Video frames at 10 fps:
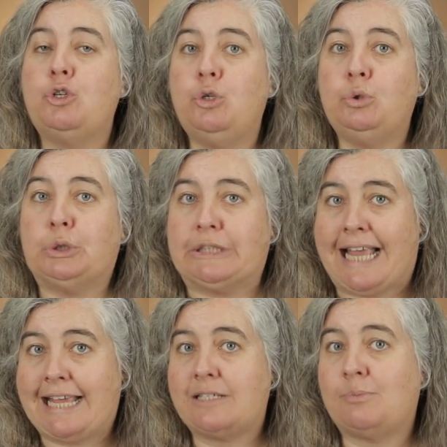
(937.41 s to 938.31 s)
to
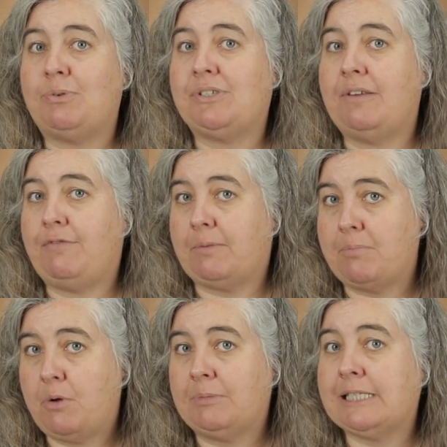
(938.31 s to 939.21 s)
create
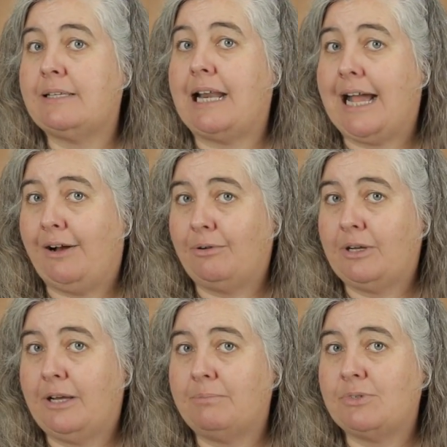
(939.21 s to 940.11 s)
specific moments and
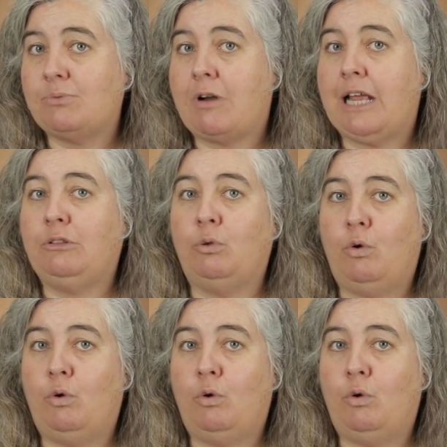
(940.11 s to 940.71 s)
outcomes, right?